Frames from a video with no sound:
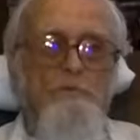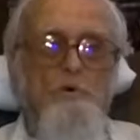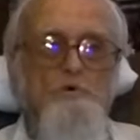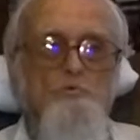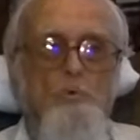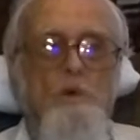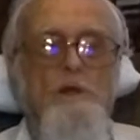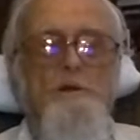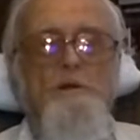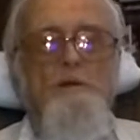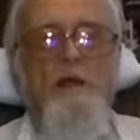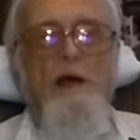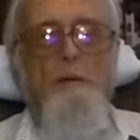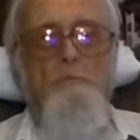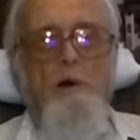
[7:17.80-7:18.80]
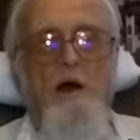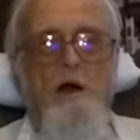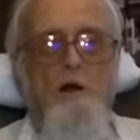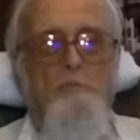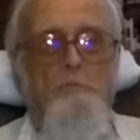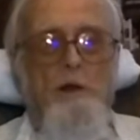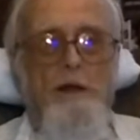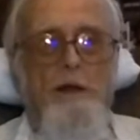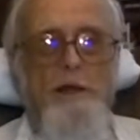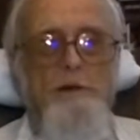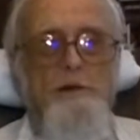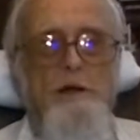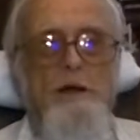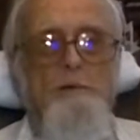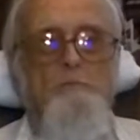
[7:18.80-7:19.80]
first went to that power
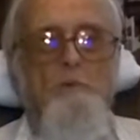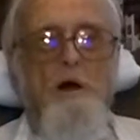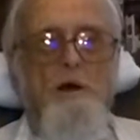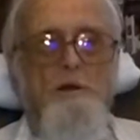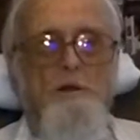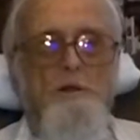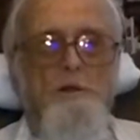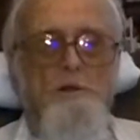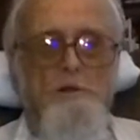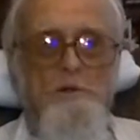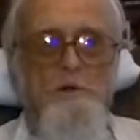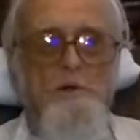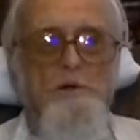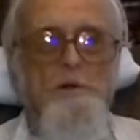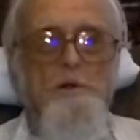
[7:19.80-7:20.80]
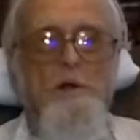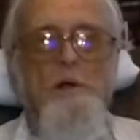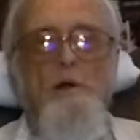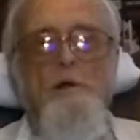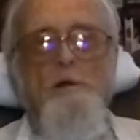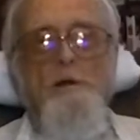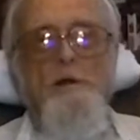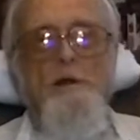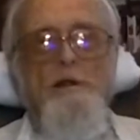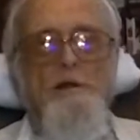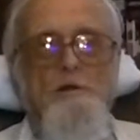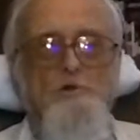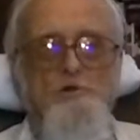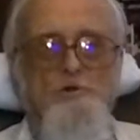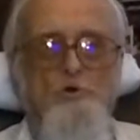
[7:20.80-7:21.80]
plant, I bought a
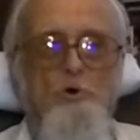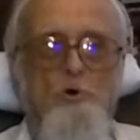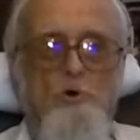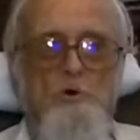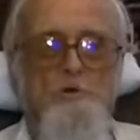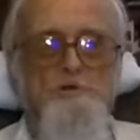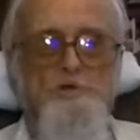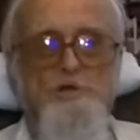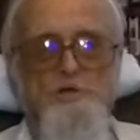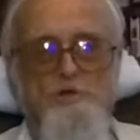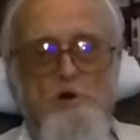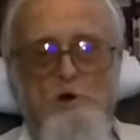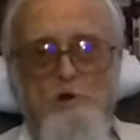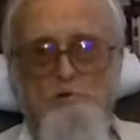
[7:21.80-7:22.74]
little store just